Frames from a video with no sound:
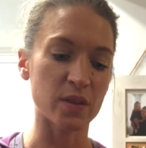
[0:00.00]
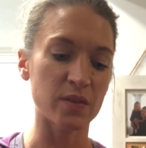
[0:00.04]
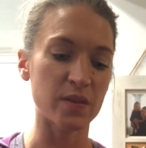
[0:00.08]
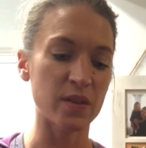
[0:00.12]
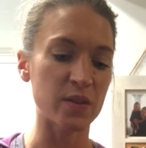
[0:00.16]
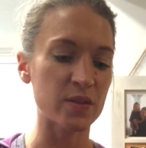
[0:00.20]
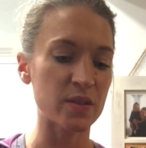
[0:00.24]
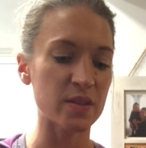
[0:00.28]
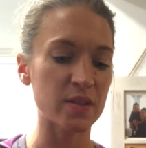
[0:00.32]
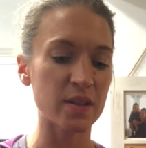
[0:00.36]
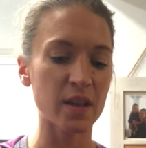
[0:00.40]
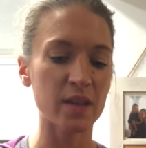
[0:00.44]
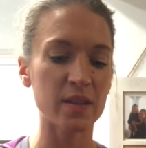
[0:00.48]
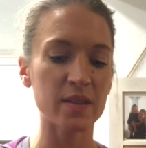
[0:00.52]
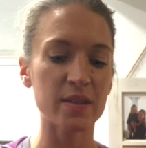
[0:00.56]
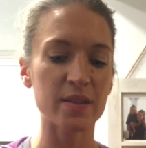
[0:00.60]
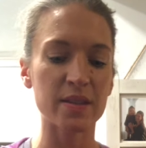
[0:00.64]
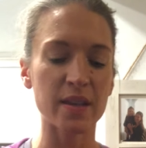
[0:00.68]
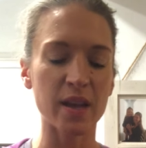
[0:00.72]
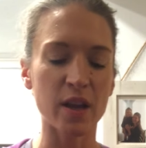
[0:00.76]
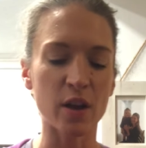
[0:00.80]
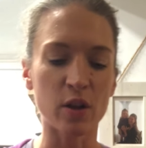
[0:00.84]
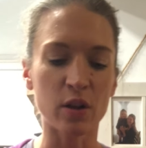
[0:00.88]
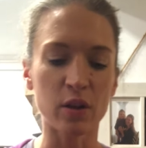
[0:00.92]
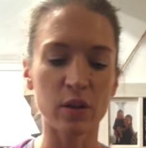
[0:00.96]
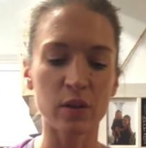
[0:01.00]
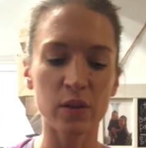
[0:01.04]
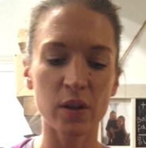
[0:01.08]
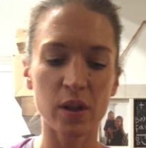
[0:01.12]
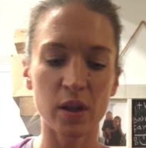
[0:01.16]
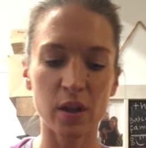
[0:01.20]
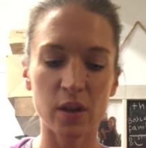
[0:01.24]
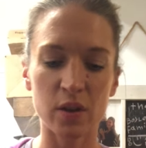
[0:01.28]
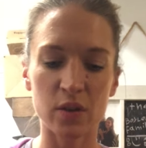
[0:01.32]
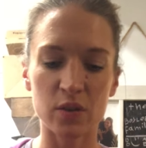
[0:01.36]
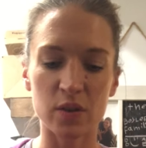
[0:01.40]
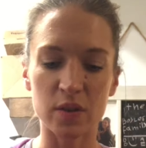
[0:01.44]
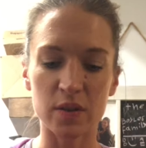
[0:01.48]
And this is on sale,
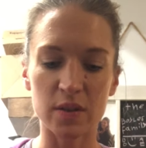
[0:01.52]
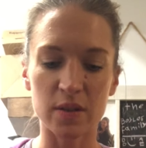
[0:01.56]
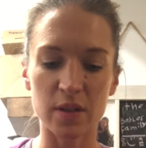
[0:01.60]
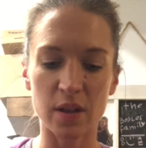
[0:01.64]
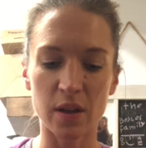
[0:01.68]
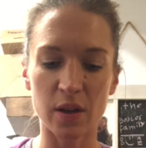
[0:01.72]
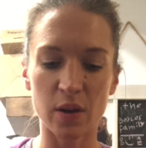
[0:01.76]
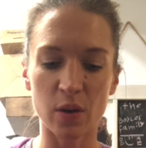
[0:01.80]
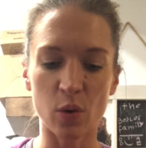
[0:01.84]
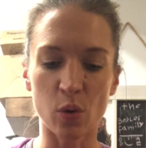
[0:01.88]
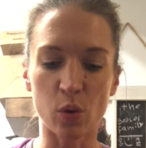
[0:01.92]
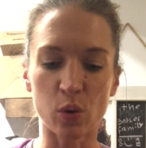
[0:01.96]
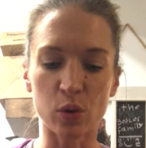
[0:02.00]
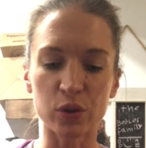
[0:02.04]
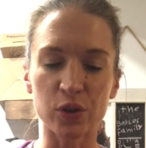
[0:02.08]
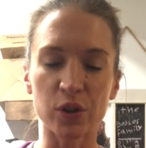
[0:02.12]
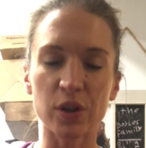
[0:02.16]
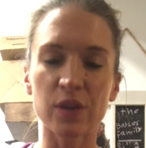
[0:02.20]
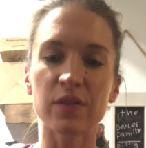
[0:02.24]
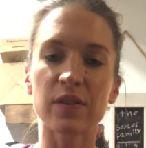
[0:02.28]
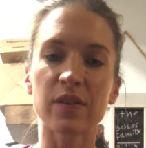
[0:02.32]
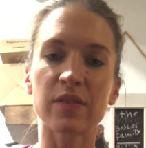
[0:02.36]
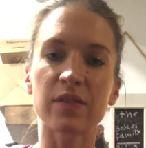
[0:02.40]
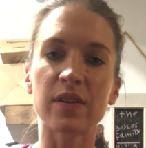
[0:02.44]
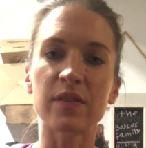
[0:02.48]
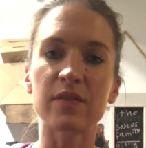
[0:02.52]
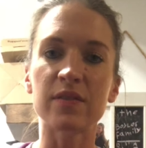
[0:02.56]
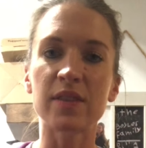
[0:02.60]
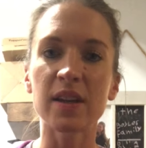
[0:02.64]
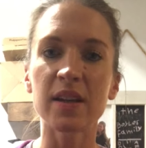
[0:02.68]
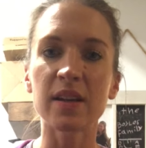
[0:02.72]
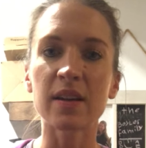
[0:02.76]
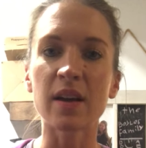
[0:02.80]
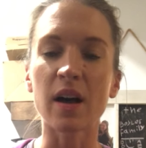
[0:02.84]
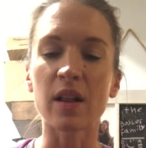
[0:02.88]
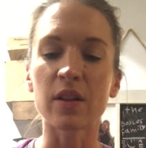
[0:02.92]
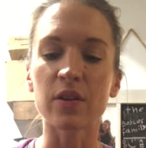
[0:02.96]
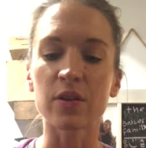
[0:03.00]
just the holder for
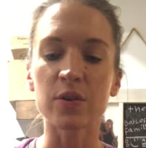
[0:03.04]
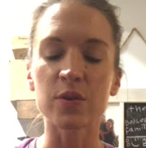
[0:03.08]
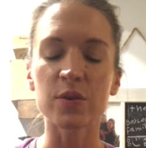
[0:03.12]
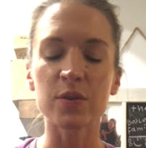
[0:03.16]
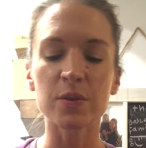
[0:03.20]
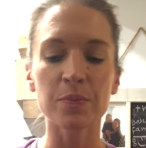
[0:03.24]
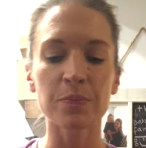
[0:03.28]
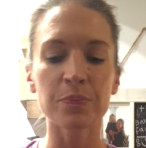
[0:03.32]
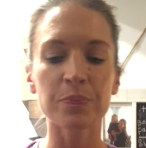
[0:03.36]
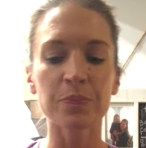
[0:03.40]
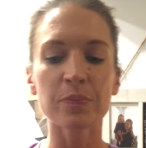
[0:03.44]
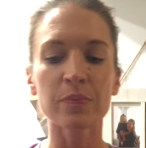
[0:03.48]
$15.